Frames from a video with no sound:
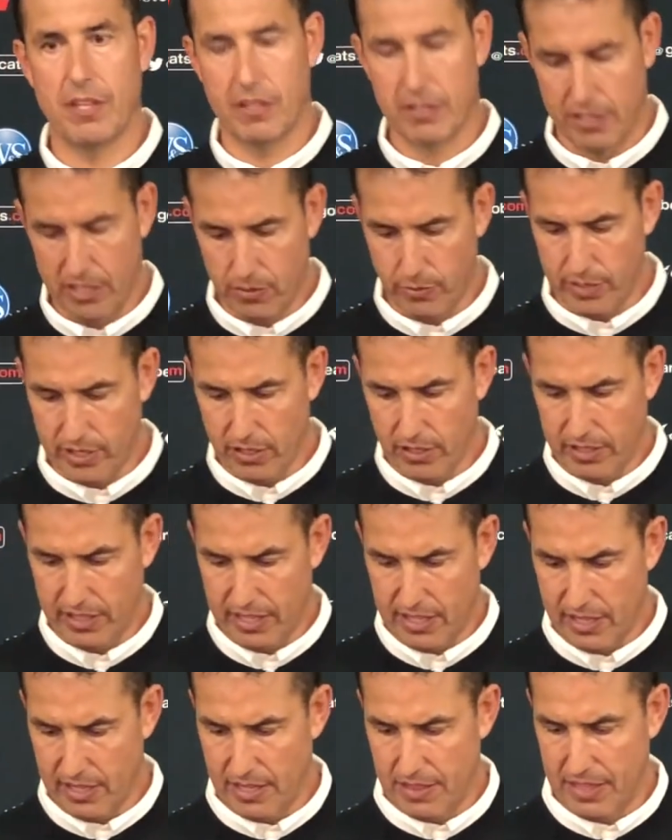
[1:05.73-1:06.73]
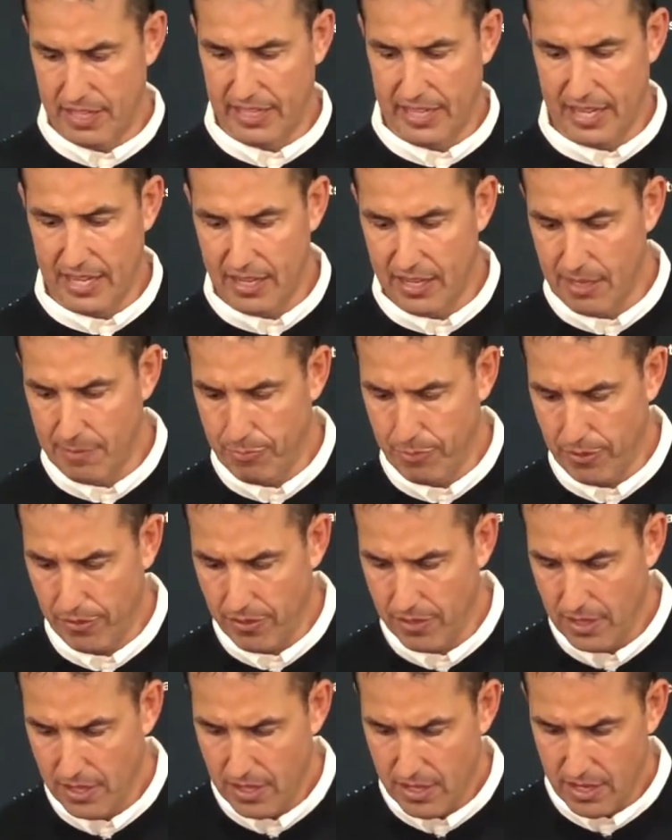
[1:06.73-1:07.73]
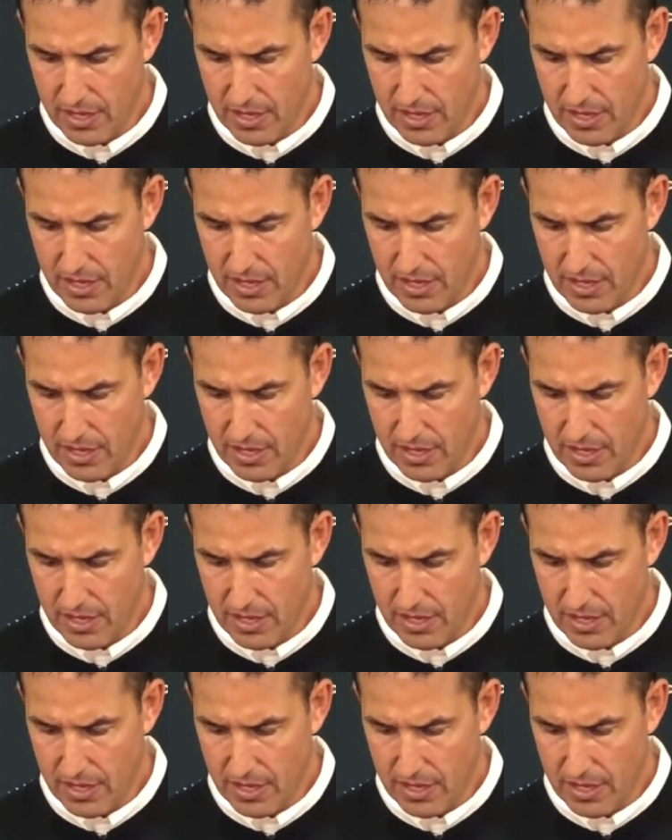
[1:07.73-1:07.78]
We only, I think, ended up with